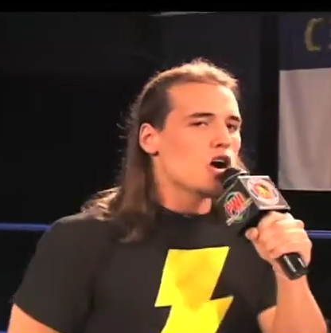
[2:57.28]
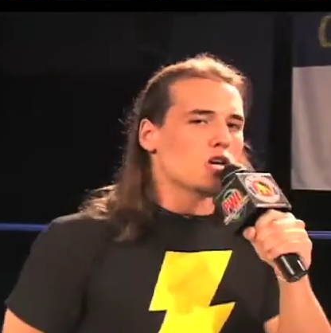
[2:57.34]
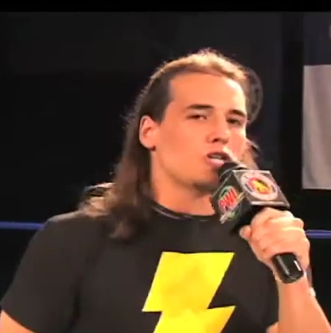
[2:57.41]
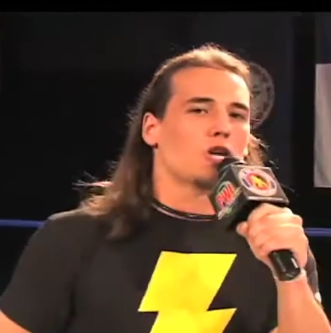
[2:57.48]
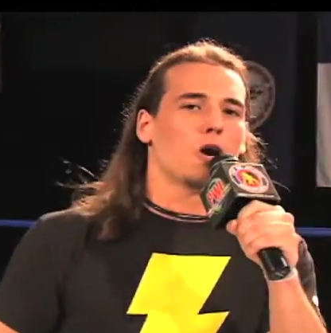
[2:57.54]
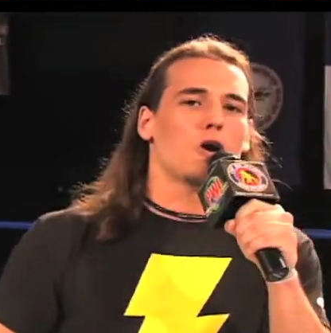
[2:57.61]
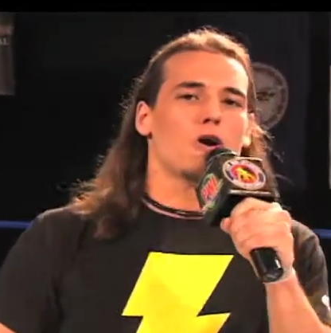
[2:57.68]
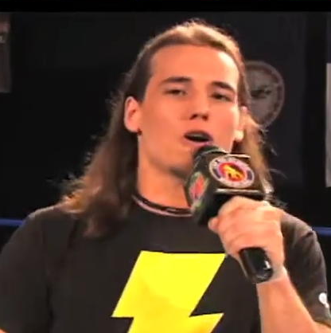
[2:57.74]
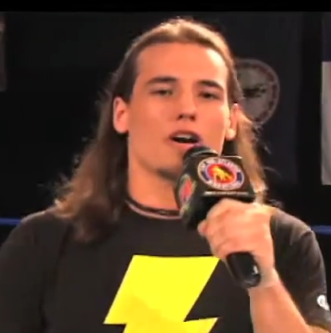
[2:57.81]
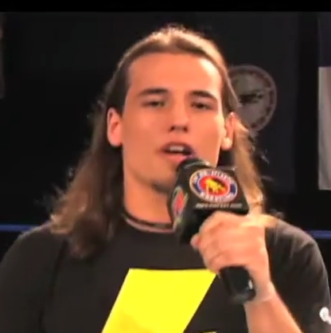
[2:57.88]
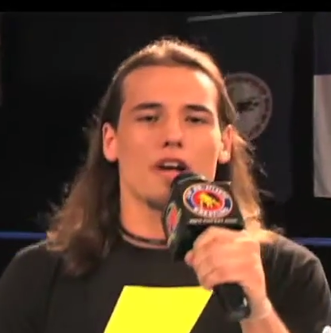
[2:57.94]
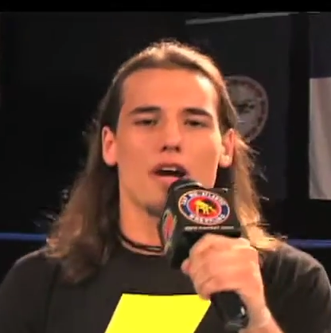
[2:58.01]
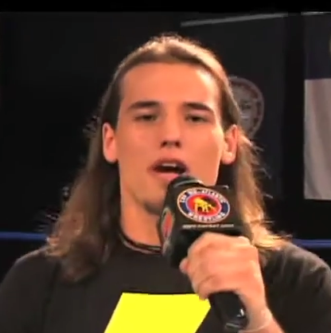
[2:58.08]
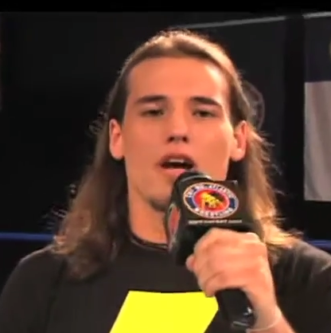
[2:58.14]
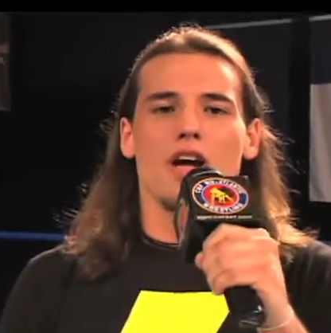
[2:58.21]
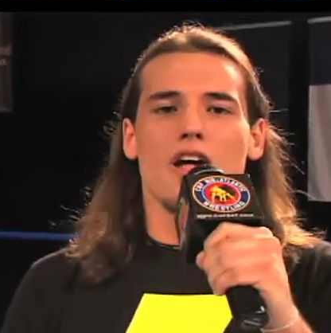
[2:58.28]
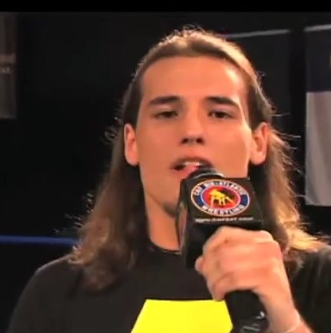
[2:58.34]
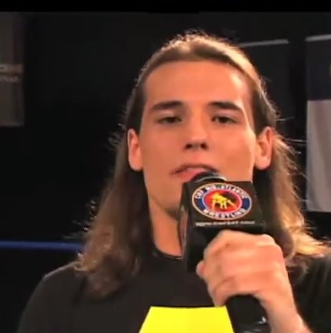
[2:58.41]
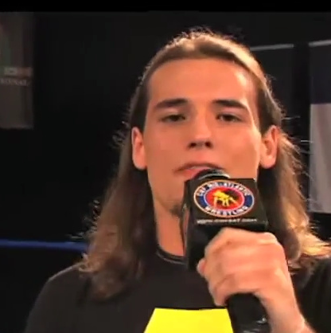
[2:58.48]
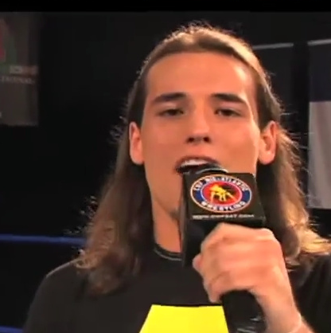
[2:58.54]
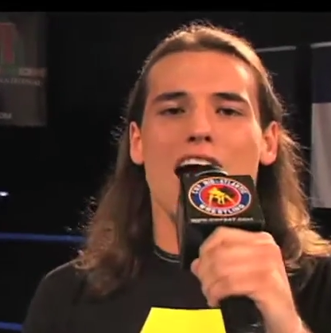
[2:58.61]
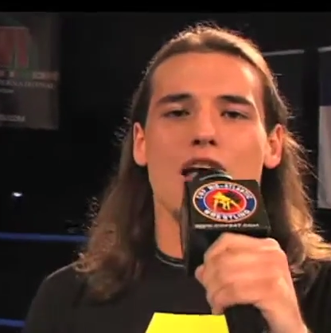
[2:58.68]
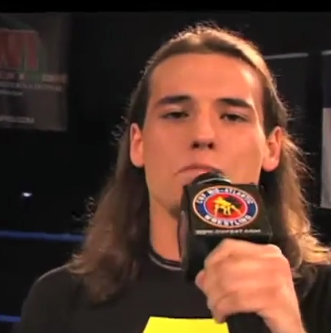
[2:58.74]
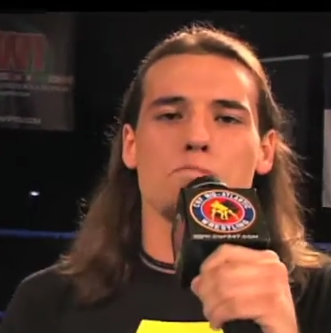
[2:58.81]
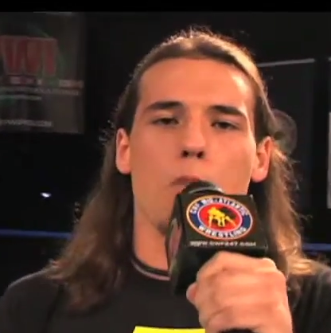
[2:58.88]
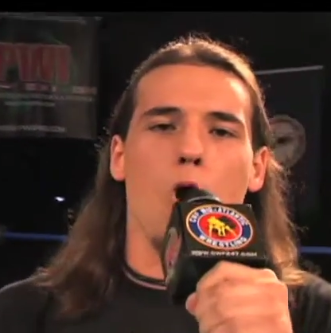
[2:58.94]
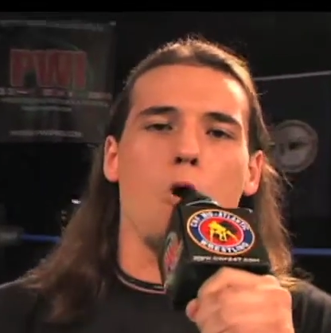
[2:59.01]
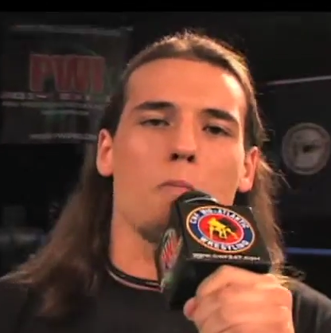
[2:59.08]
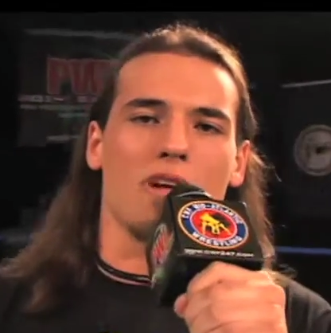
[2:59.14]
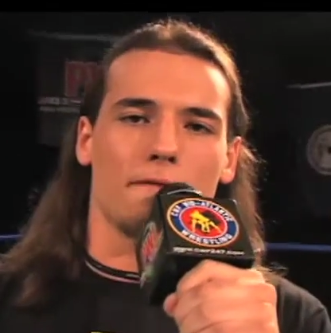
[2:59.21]
took that
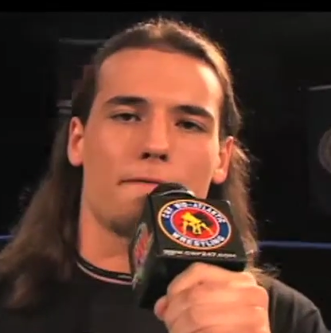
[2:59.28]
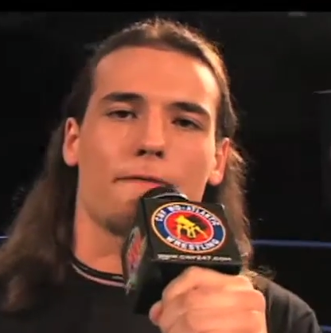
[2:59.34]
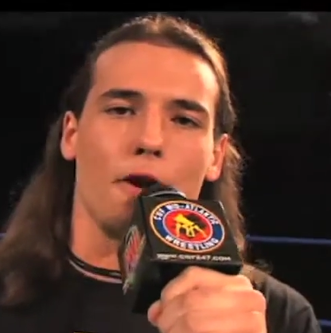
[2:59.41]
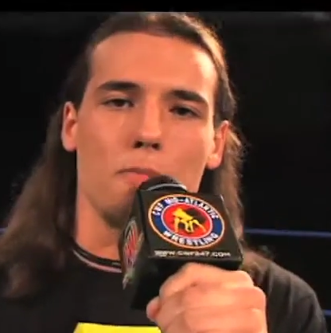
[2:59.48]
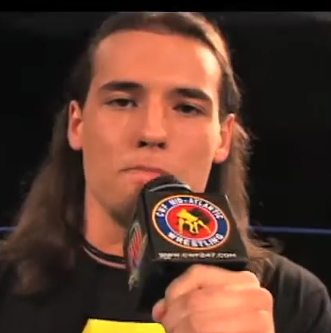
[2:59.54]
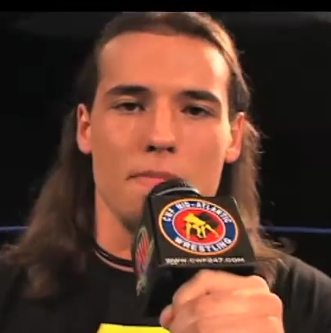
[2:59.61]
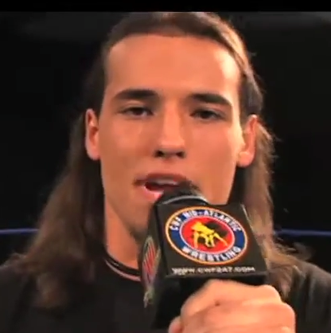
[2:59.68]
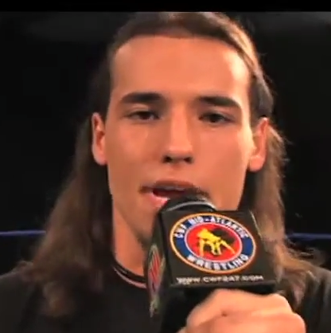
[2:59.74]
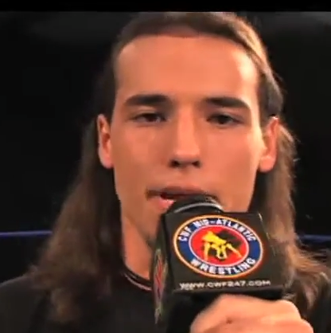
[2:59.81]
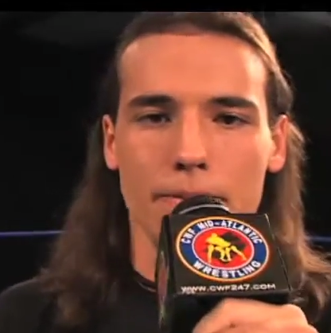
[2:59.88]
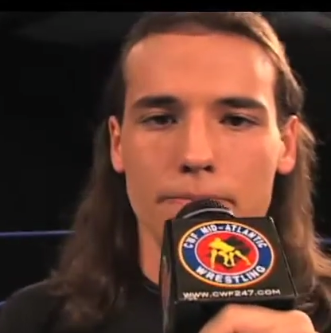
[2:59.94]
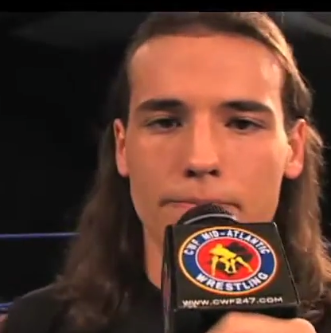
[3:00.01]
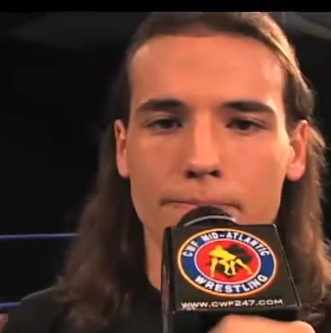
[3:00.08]
moment from me.